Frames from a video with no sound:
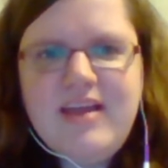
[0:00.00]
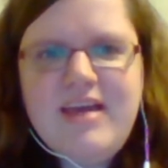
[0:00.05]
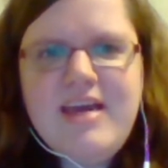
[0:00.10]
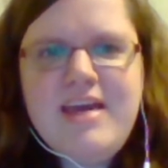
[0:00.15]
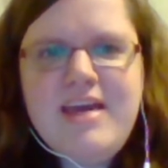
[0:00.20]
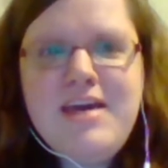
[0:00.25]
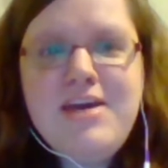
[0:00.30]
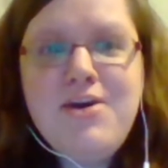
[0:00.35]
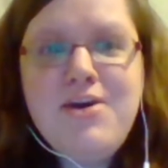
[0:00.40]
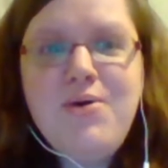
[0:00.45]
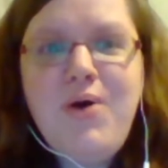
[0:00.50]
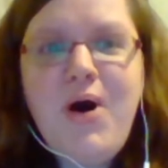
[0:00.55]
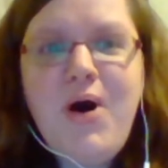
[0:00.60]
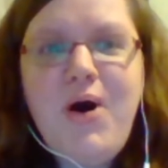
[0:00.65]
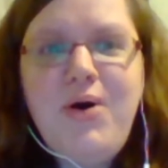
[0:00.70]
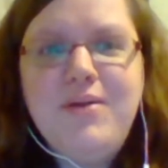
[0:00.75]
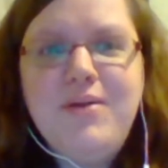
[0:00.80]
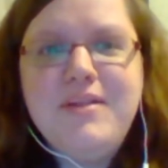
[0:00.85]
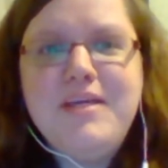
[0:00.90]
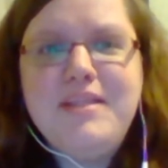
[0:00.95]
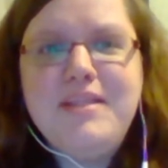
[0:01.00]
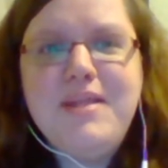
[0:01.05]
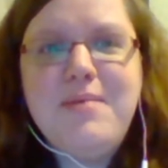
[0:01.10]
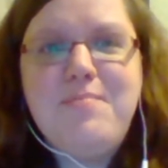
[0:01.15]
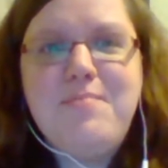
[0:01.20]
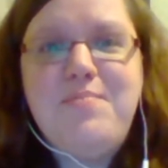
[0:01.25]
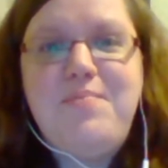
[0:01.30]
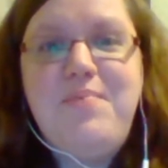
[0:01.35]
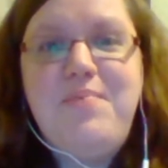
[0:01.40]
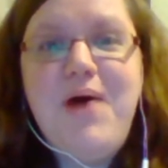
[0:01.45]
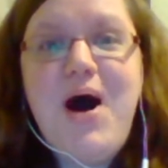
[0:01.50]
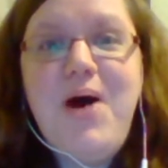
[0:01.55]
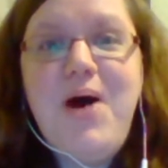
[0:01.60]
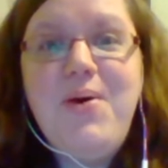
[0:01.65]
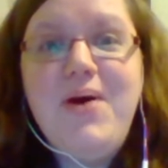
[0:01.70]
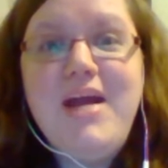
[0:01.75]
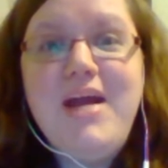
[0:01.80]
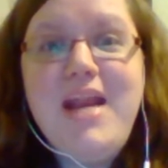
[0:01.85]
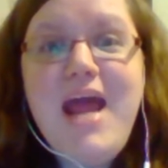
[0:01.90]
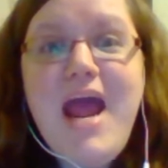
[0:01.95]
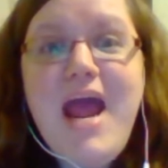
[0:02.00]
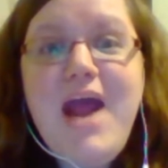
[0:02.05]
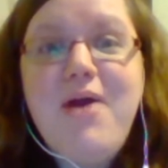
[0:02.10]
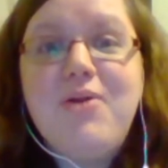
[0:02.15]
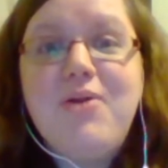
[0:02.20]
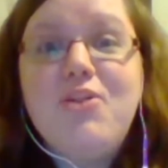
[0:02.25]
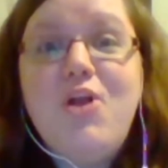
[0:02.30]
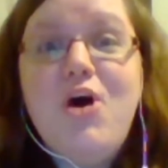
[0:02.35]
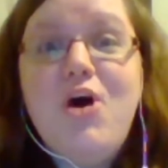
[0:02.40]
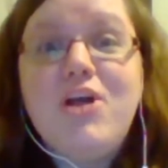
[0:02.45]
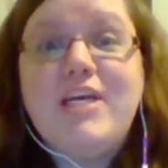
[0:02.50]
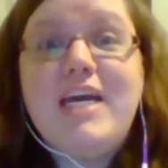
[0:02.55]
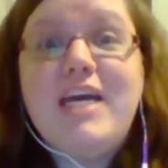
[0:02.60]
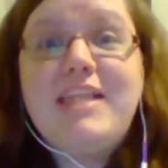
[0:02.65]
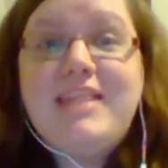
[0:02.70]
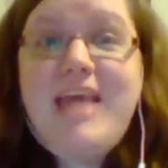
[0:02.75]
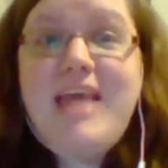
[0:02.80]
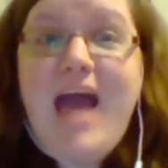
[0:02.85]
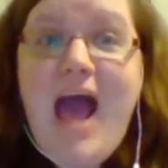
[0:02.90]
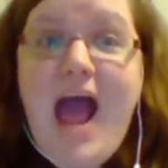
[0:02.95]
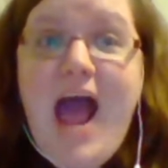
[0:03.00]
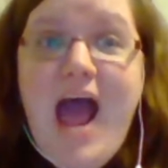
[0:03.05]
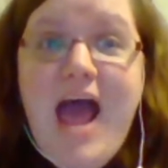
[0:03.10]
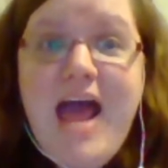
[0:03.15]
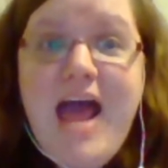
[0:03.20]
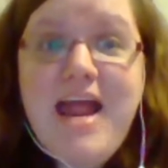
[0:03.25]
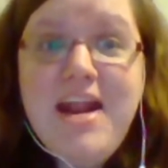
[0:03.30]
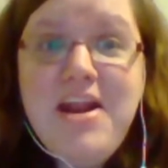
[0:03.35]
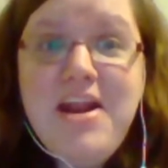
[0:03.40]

Are you holding the bow and arrow? Look at that.